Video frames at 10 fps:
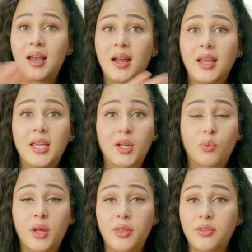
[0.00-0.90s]
and I eat it
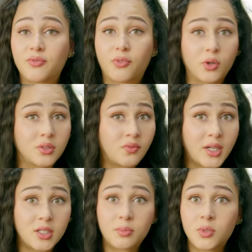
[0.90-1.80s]
with frozen
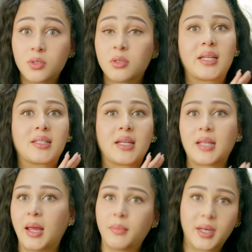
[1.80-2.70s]
vegetables. It takes like
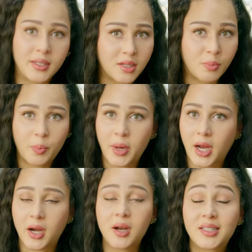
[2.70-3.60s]
10 minutes to prepare.